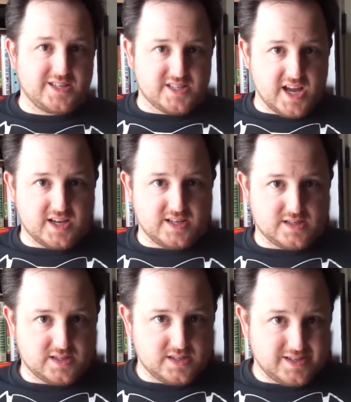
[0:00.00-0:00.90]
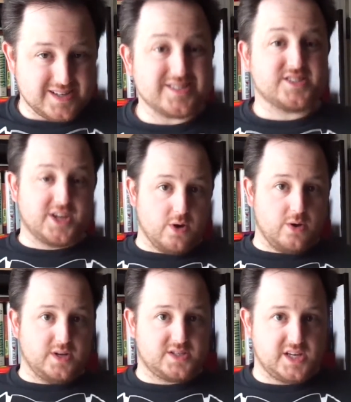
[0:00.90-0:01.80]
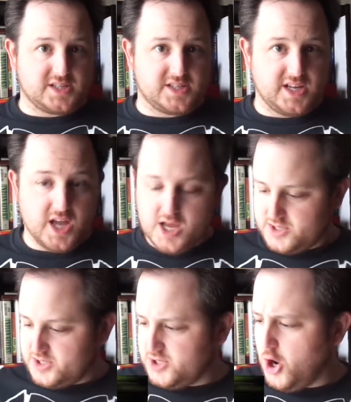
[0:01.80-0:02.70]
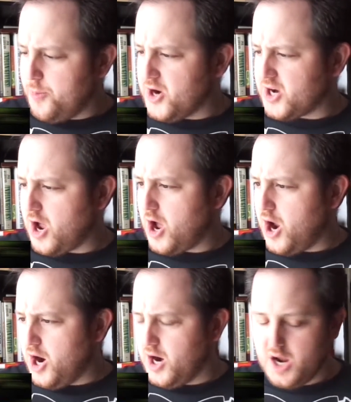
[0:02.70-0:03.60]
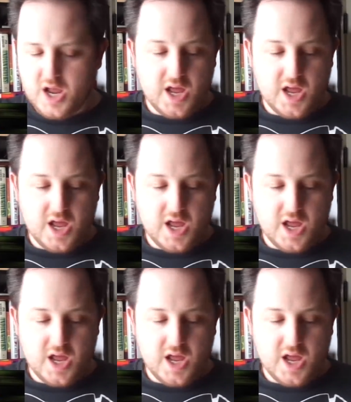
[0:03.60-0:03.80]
seconds, 0 to 60, supercar!